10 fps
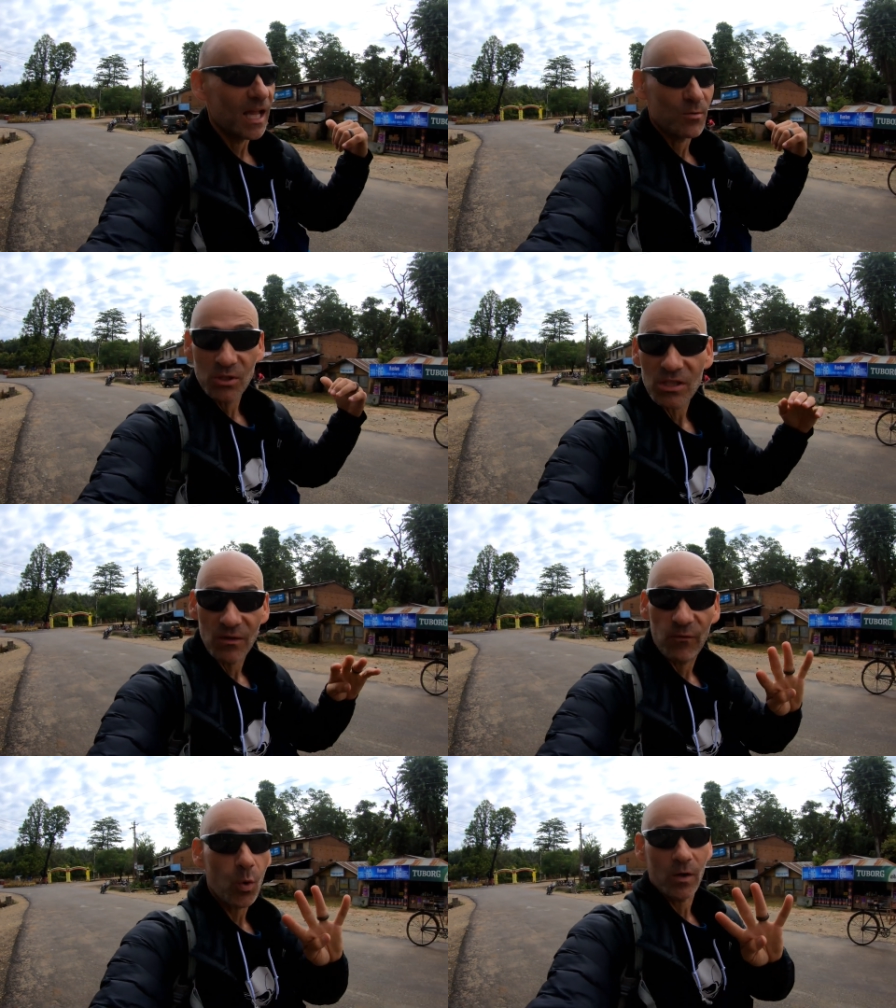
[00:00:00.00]
It was just
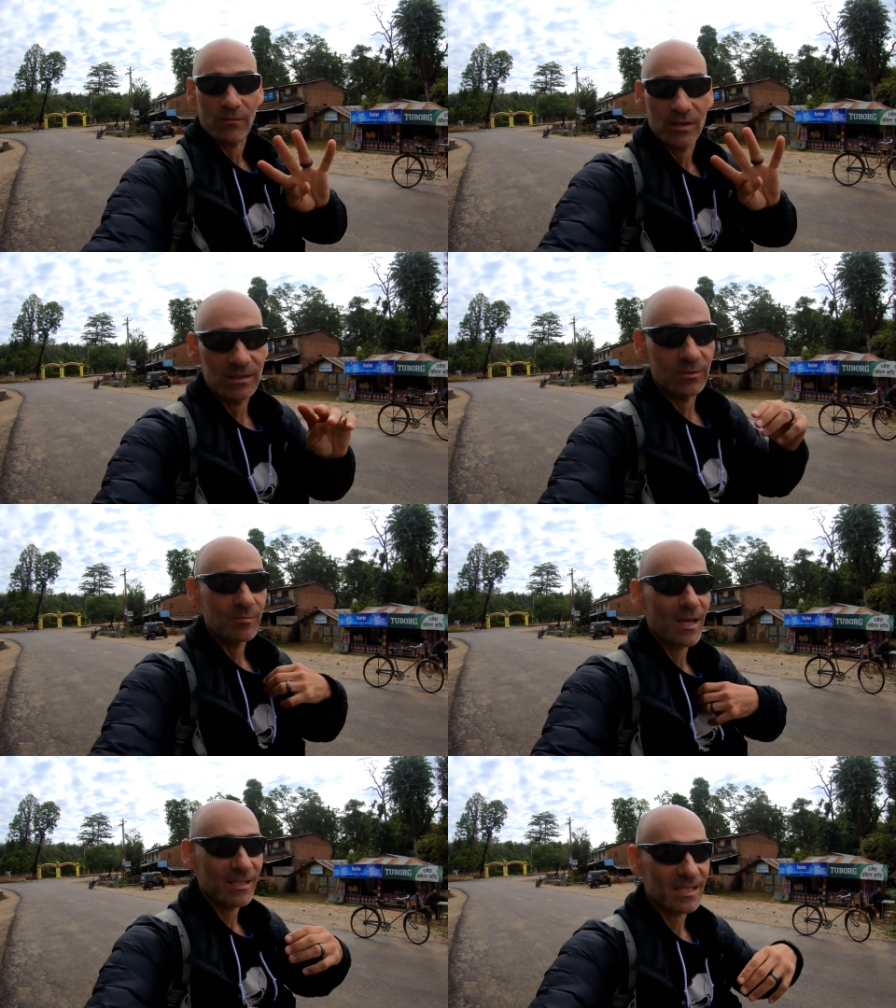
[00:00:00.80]
the four of us. It was
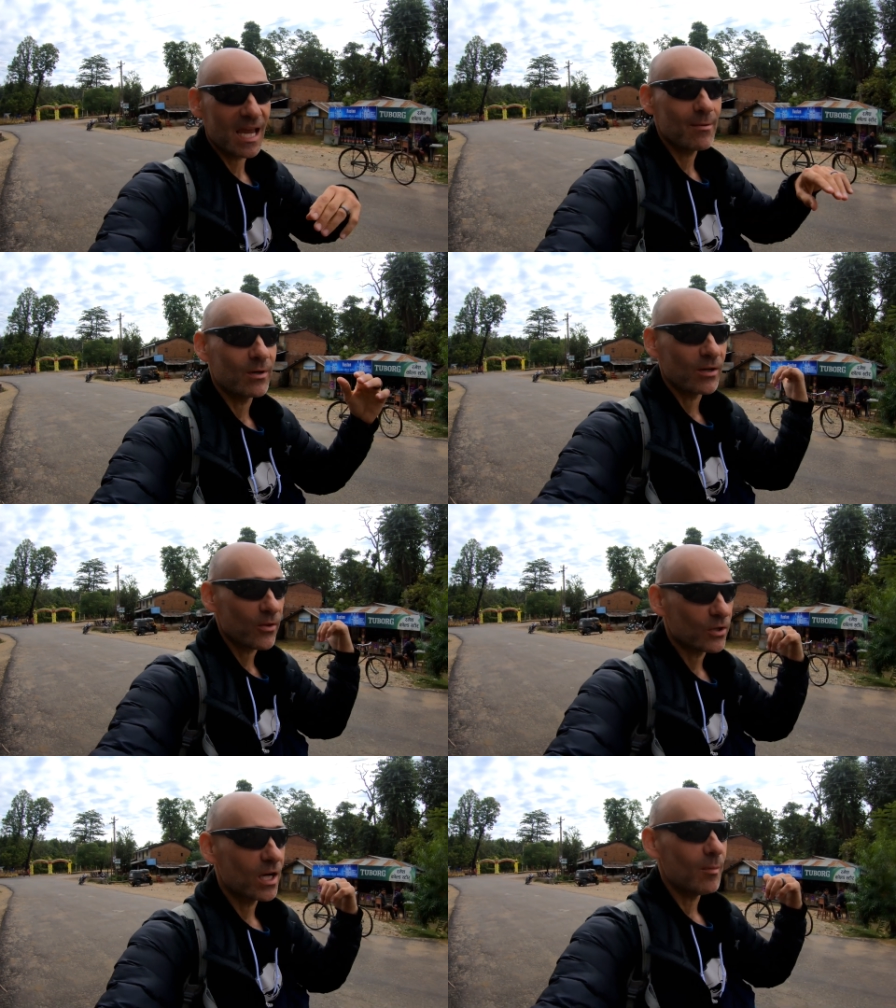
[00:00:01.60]
me and Sam and
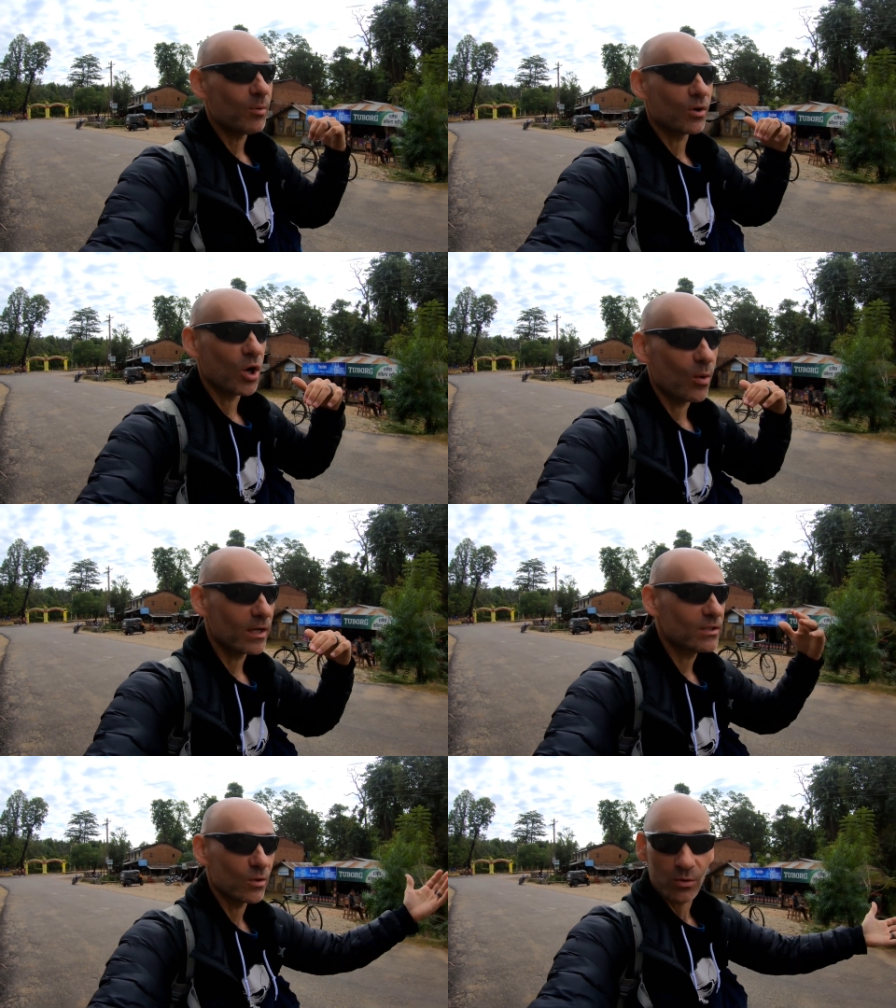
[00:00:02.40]
another couple
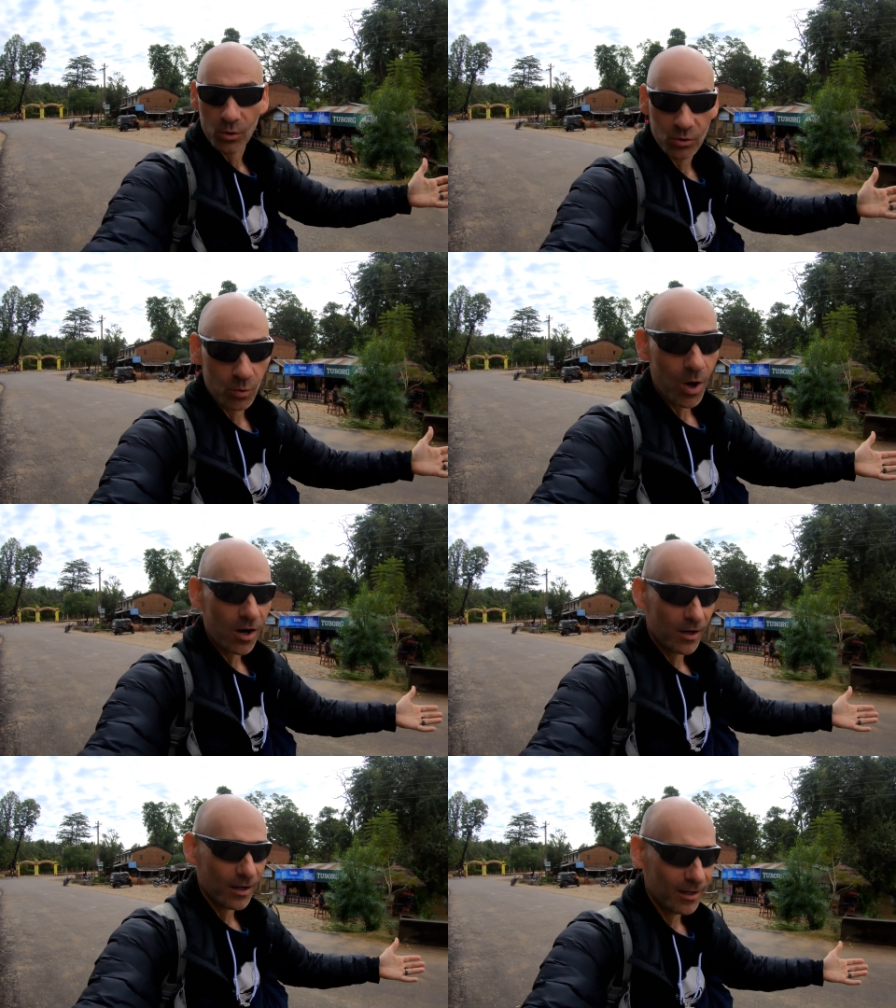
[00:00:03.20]
going to
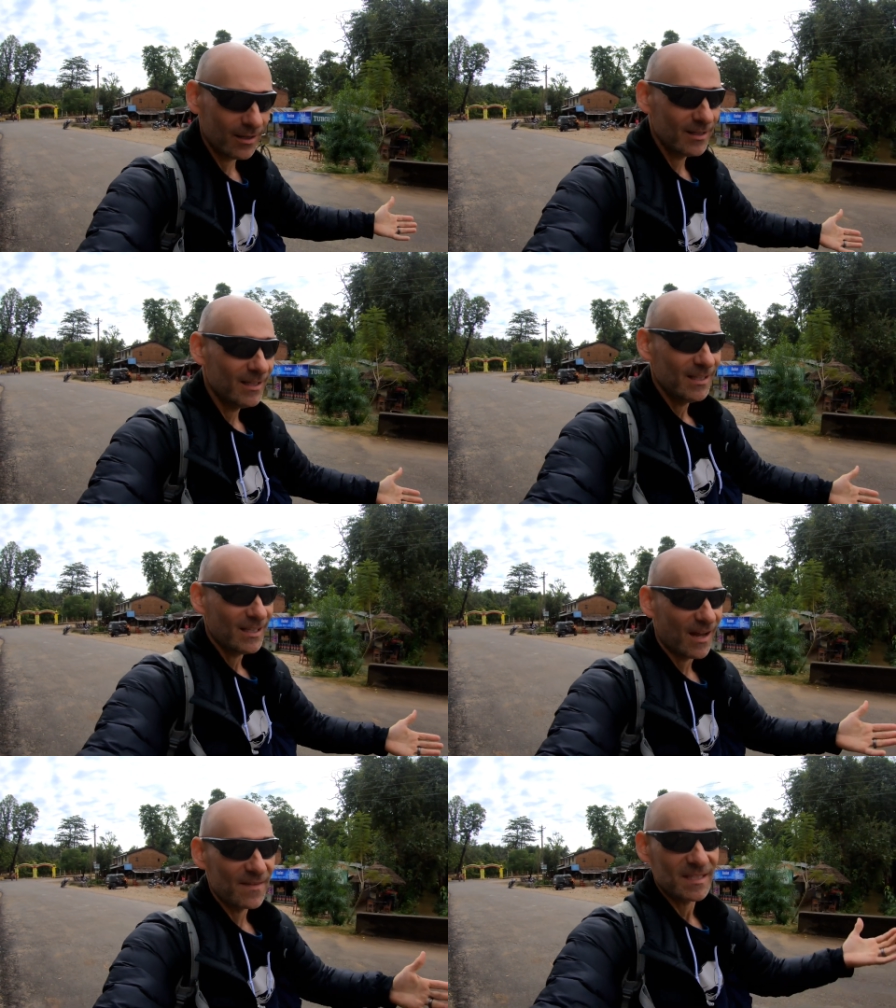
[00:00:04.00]
Thukdwara,
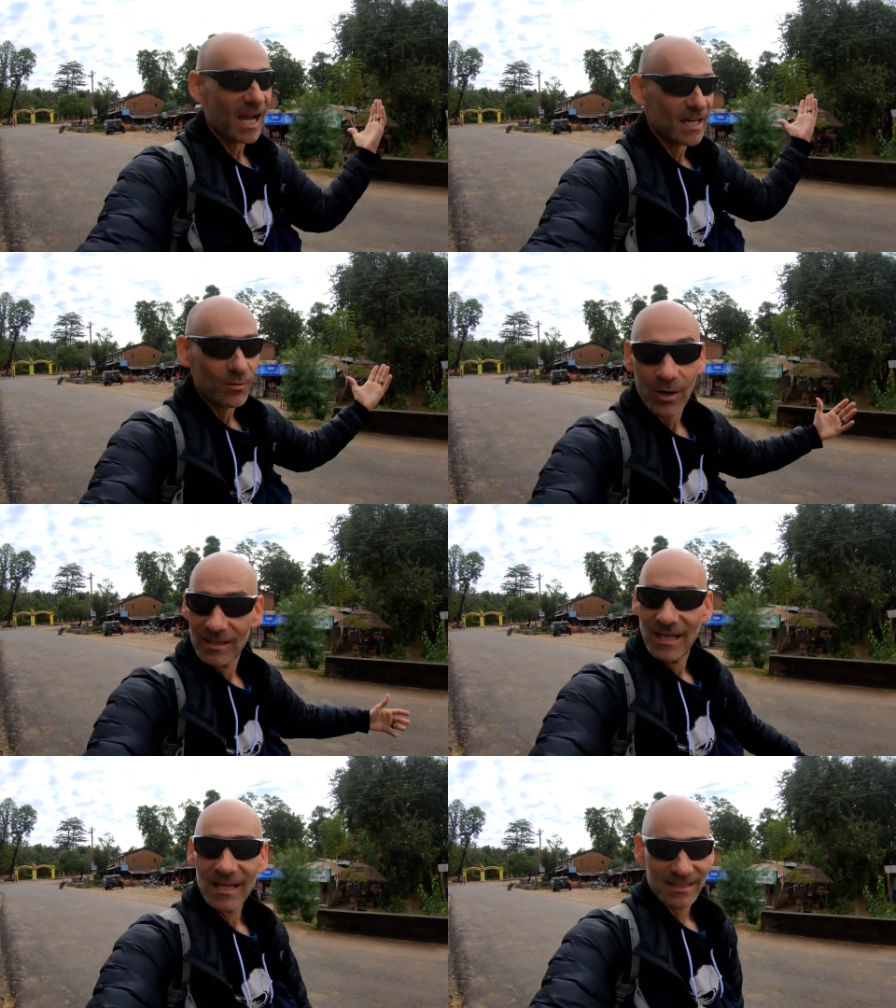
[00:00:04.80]
and this guy didn't want
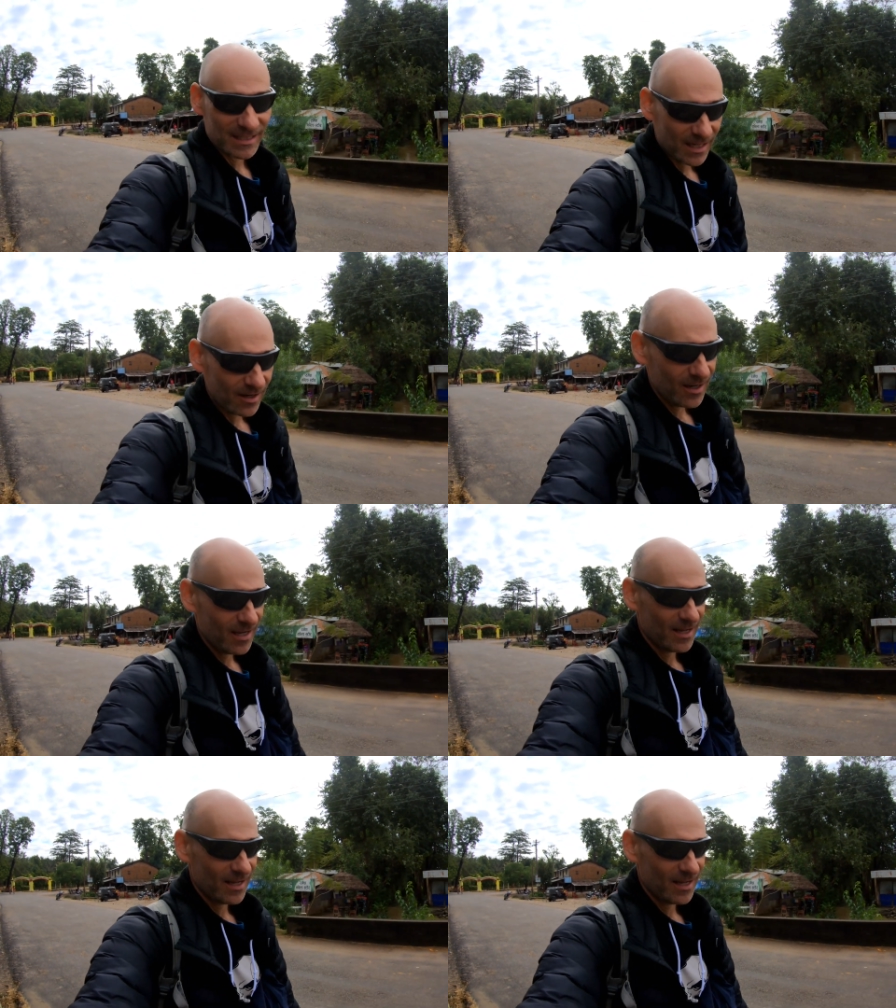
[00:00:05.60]
to take us there.